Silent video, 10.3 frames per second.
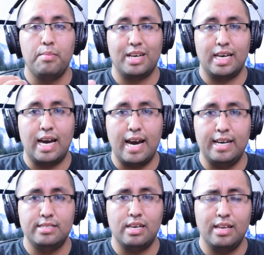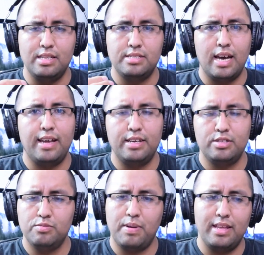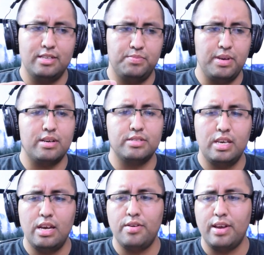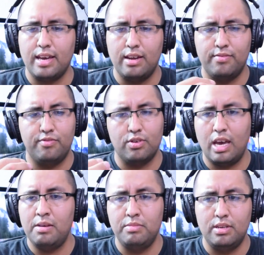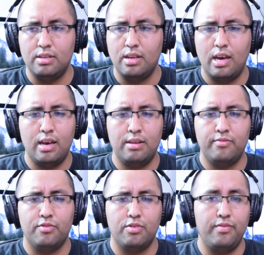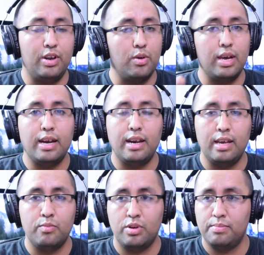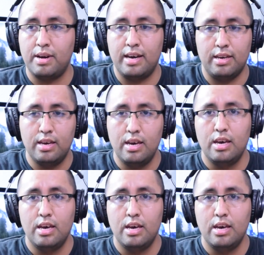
But guys, I decided to buy the speakers here and get them for gaming and for video editing with my,